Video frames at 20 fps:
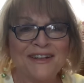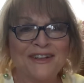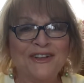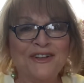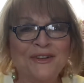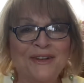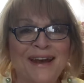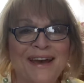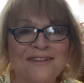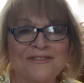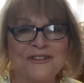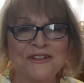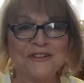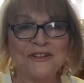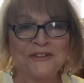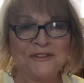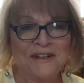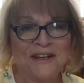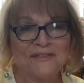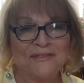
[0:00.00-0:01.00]
Good
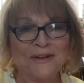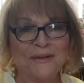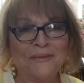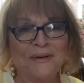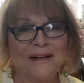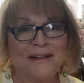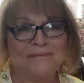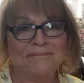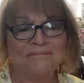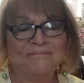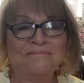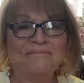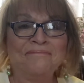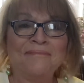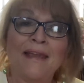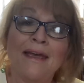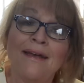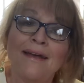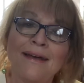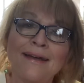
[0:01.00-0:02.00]
afternoon, everyone.
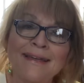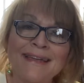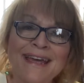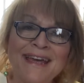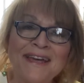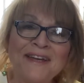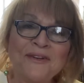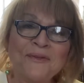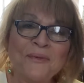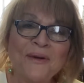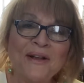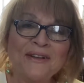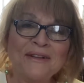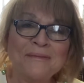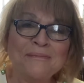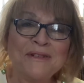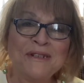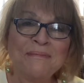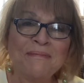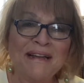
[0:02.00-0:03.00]
Again,
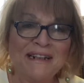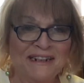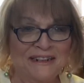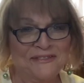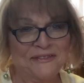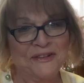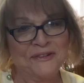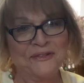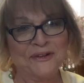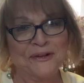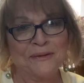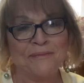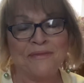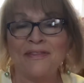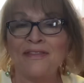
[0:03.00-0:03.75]
welcome to my living room.